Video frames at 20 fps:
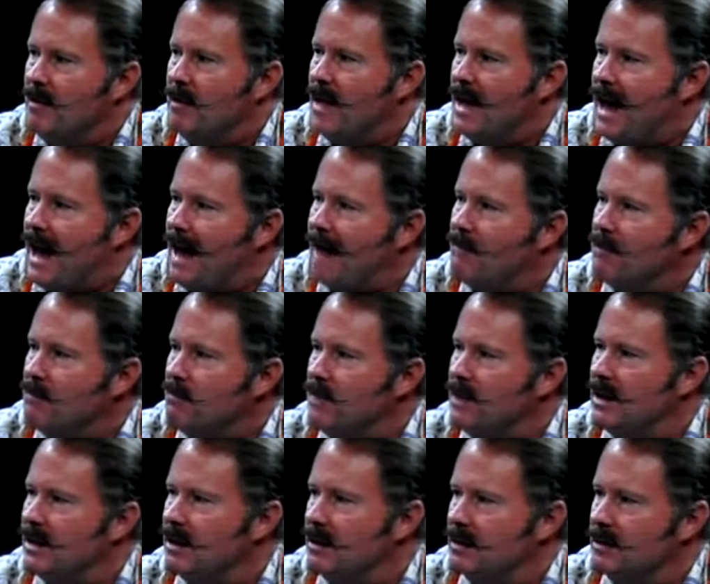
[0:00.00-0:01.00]
they haven't
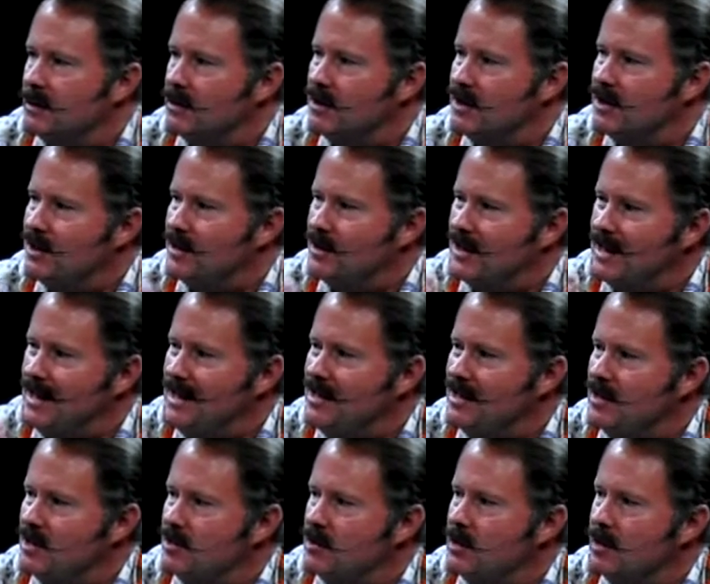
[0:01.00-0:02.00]
been at the
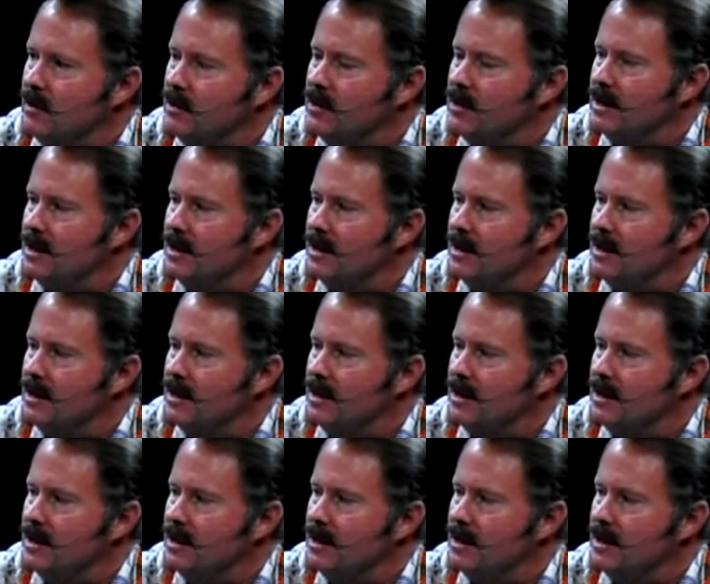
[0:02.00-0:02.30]
strategic level.